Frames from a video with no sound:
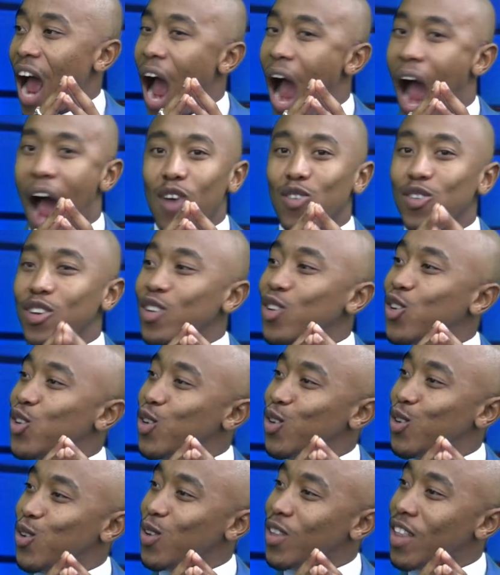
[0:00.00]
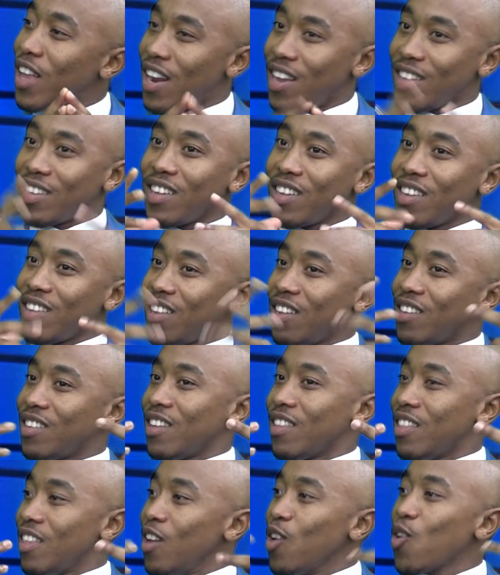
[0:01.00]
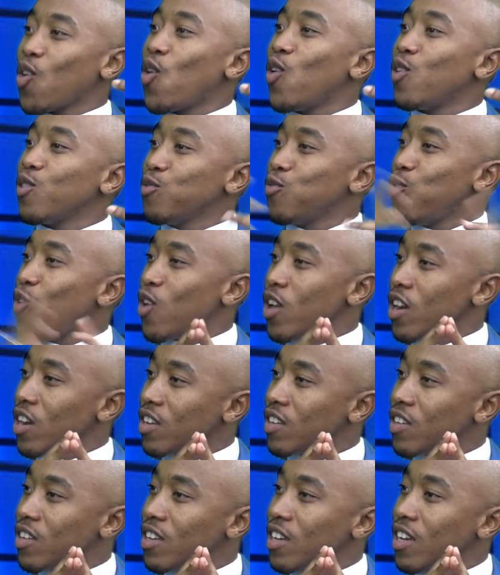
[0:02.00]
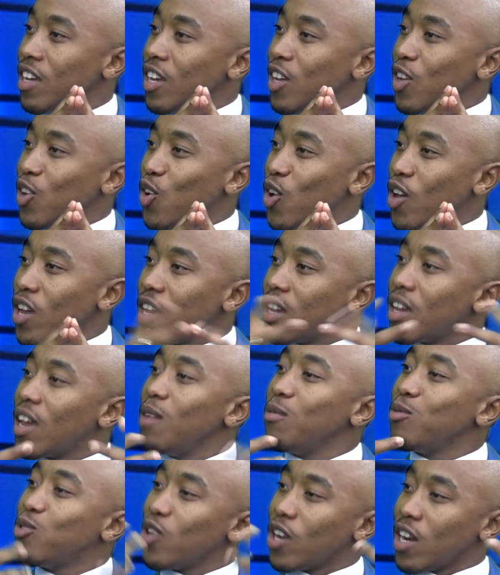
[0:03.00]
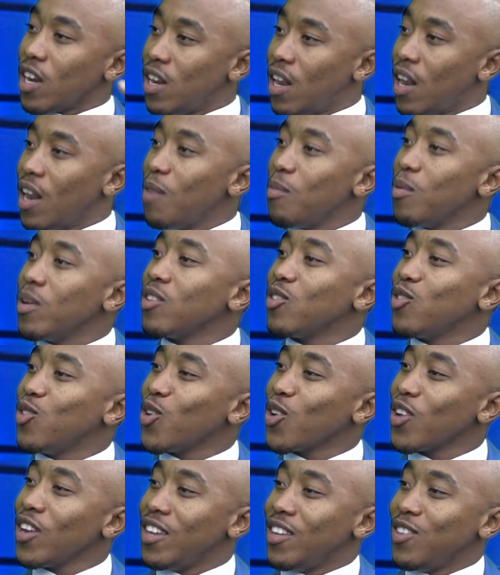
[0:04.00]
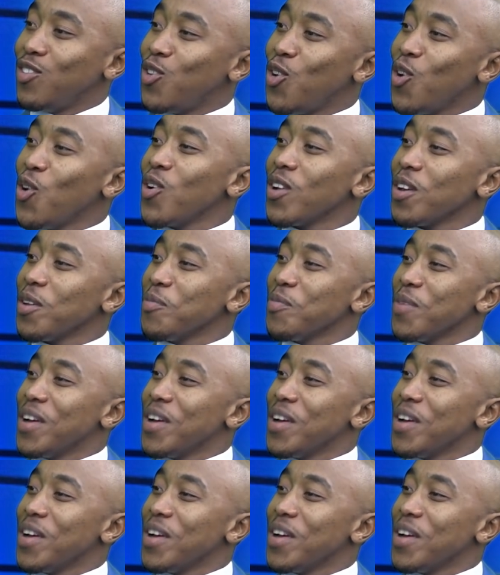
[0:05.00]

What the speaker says: How did you do that? He says there's a thing called Forex. You know, he came to reclaim his glory.